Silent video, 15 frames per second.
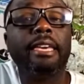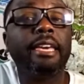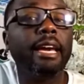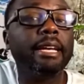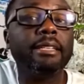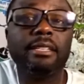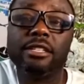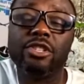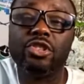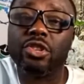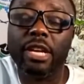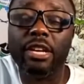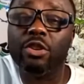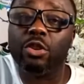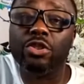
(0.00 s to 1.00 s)
get
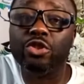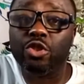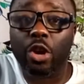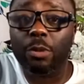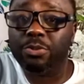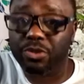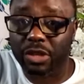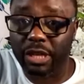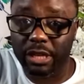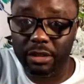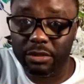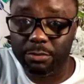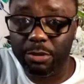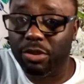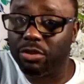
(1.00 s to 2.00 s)
trained on job
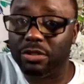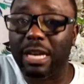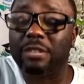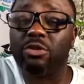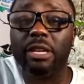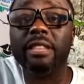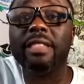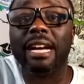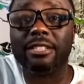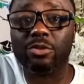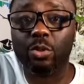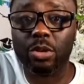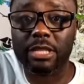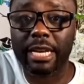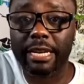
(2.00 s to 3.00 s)
skills, because actually
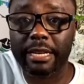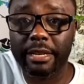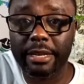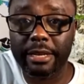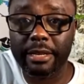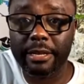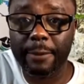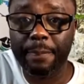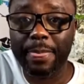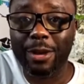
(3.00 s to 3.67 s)
that's what I did.